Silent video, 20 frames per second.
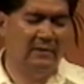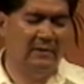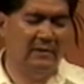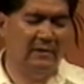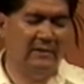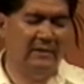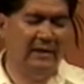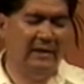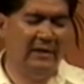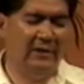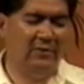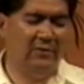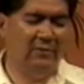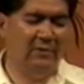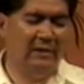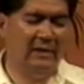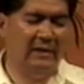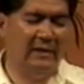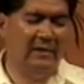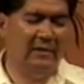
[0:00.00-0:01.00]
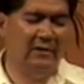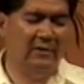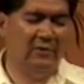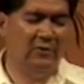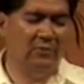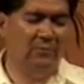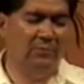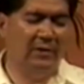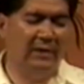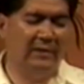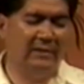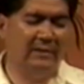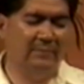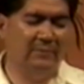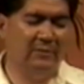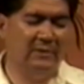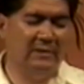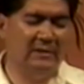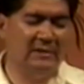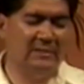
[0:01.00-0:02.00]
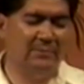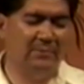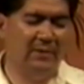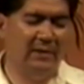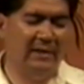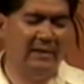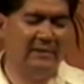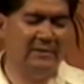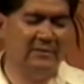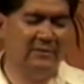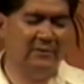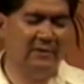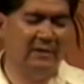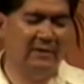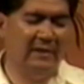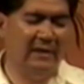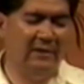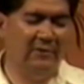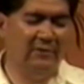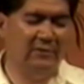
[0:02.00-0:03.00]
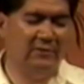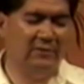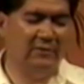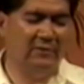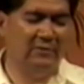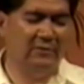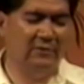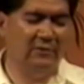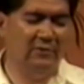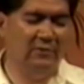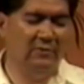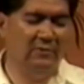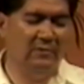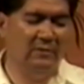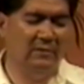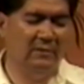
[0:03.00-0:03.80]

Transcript: I thank you that you brought them to this place so that they could turn to you.